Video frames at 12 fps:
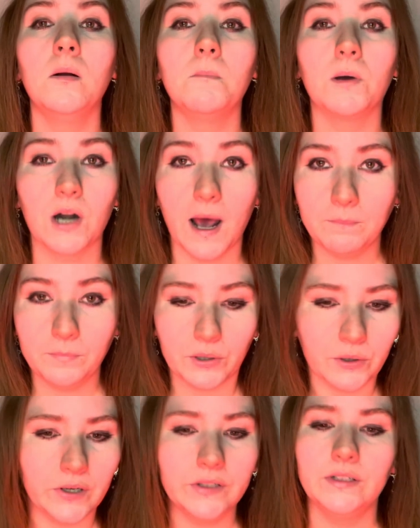
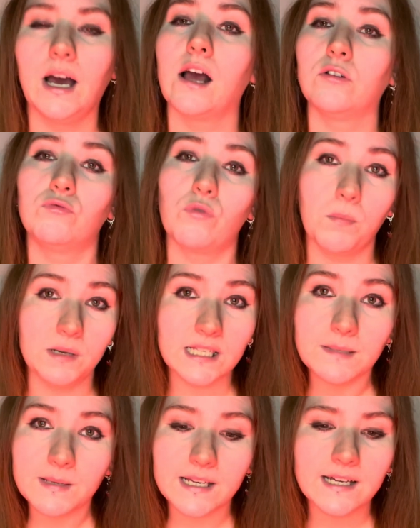Perampion and
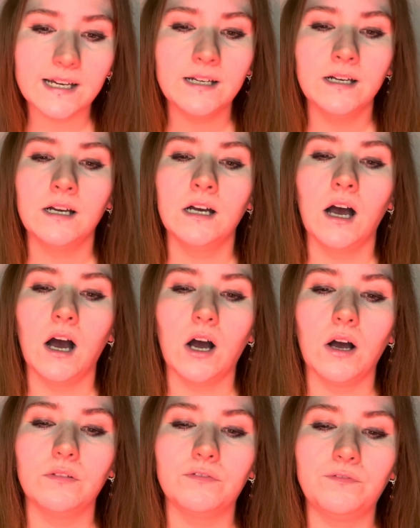Robespierre
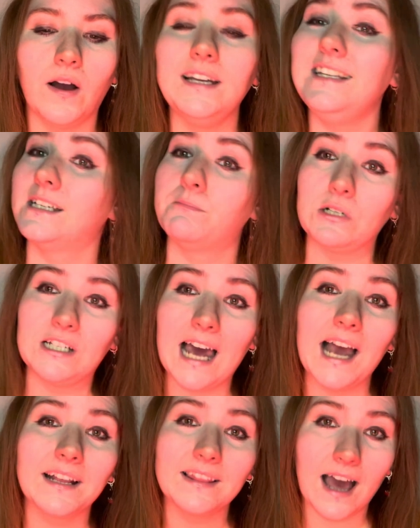fight to
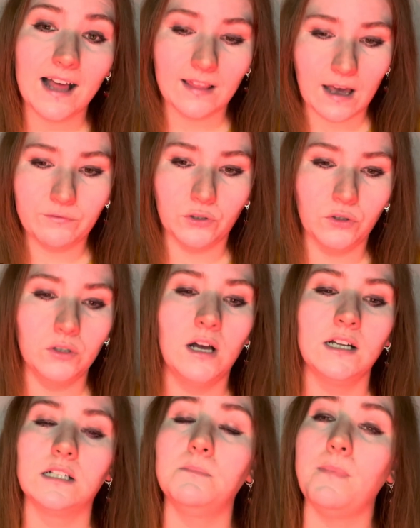protect their level
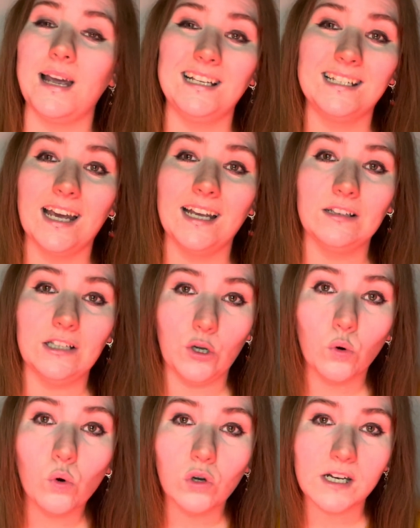to maintain the
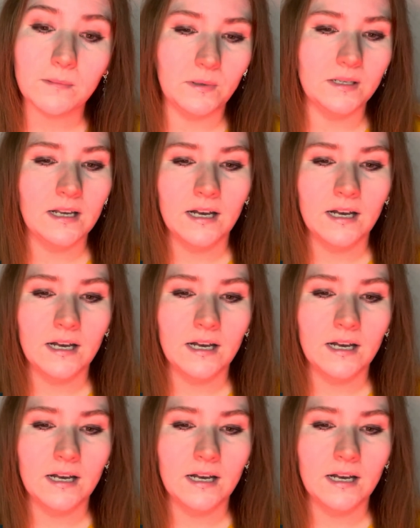order, but